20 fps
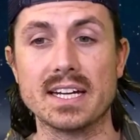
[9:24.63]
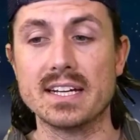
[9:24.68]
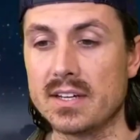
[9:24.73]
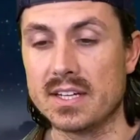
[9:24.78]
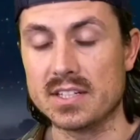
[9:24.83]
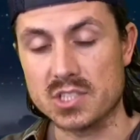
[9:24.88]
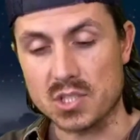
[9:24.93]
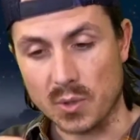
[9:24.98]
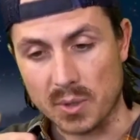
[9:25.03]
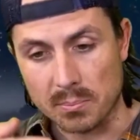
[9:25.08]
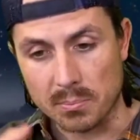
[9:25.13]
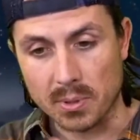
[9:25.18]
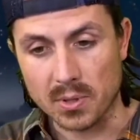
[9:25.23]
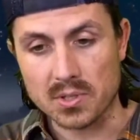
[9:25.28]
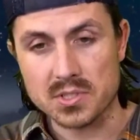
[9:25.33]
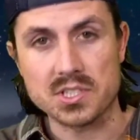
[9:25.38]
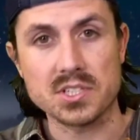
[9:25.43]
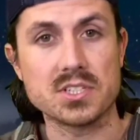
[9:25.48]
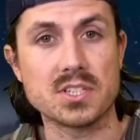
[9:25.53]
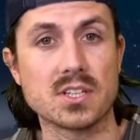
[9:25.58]
And so he pulls
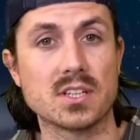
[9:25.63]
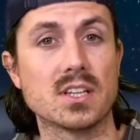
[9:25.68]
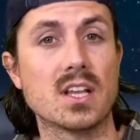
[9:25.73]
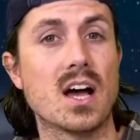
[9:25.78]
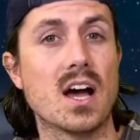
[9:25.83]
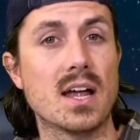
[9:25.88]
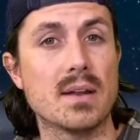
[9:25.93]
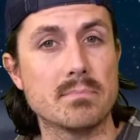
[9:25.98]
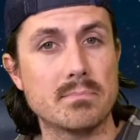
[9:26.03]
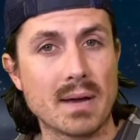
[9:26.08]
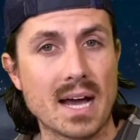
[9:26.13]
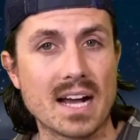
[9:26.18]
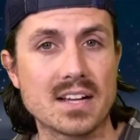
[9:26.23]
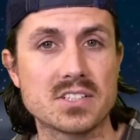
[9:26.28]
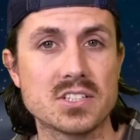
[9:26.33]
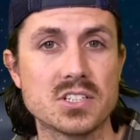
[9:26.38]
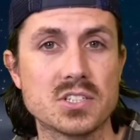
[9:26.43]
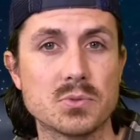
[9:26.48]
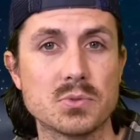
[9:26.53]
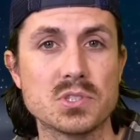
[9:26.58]
into the lot, backs
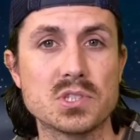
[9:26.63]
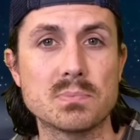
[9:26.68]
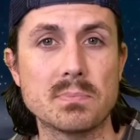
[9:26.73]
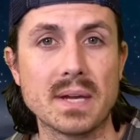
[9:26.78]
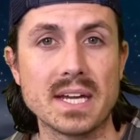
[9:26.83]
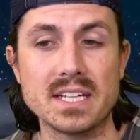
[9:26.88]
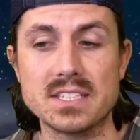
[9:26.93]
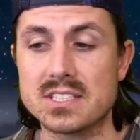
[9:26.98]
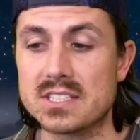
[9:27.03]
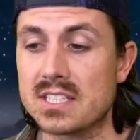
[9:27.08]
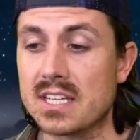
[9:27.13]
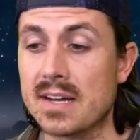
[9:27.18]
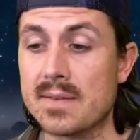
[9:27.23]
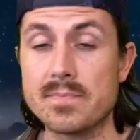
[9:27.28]
into a space,